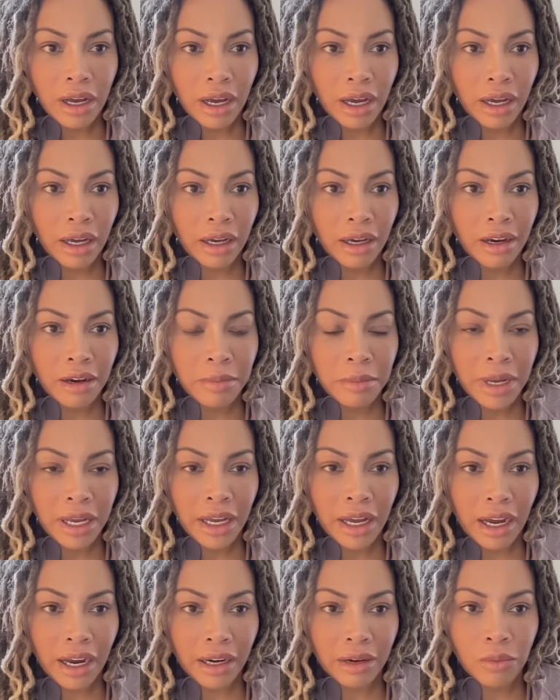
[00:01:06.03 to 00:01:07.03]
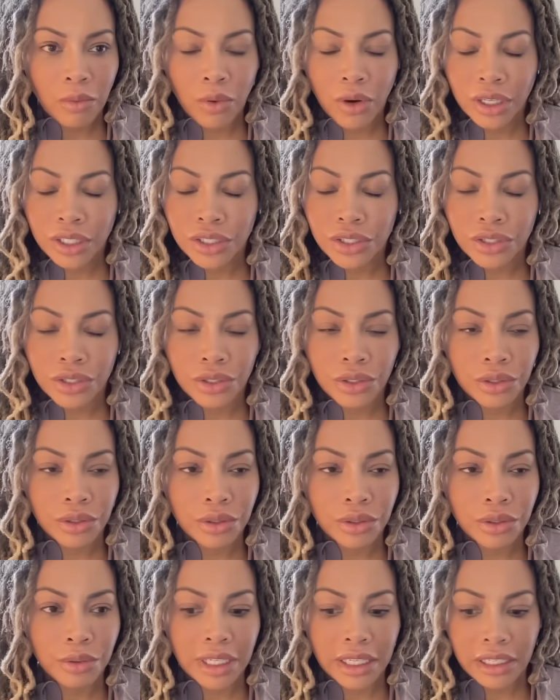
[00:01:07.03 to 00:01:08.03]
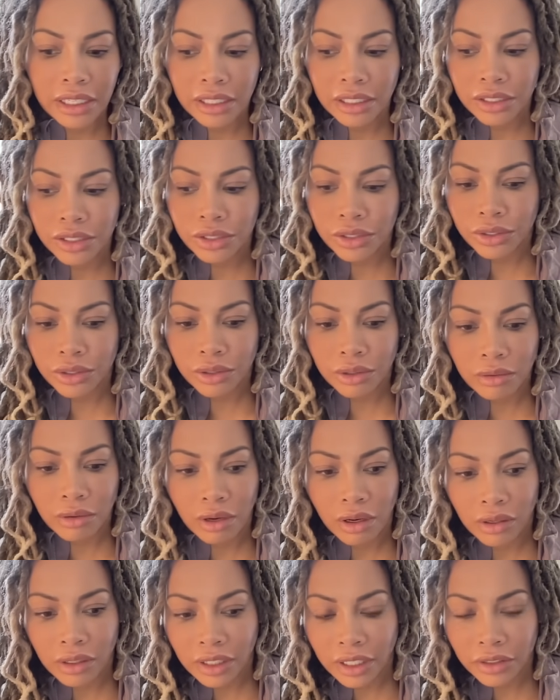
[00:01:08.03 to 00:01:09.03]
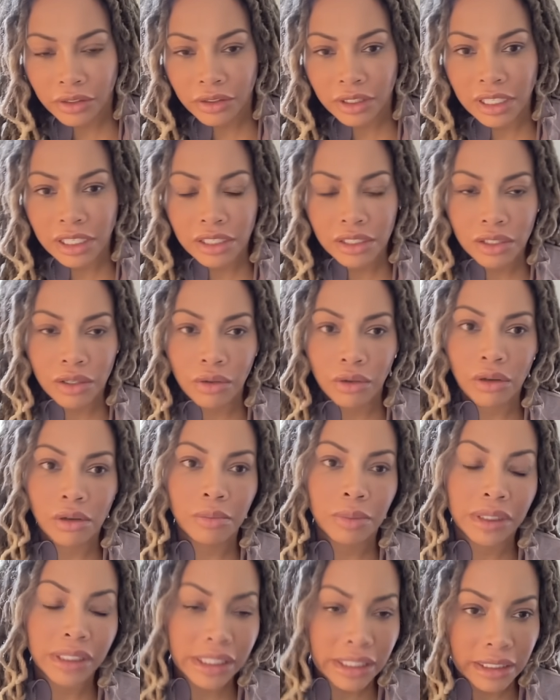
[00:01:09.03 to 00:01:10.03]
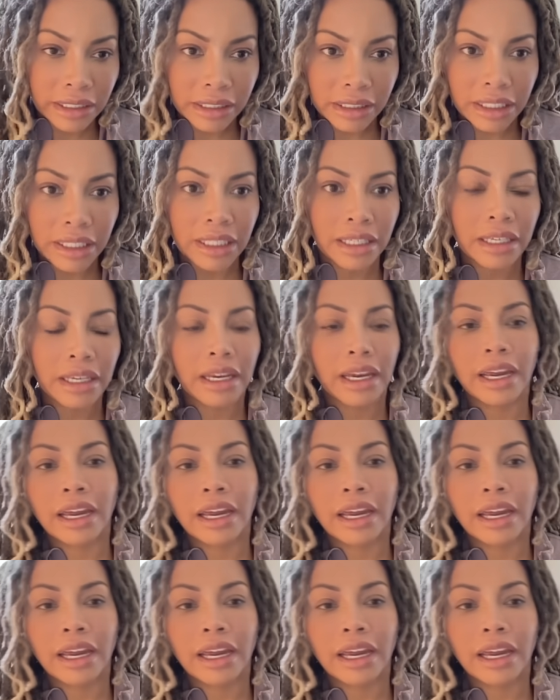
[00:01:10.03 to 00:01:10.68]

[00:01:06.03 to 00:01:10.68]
Um, I want to get into all the other things going on politically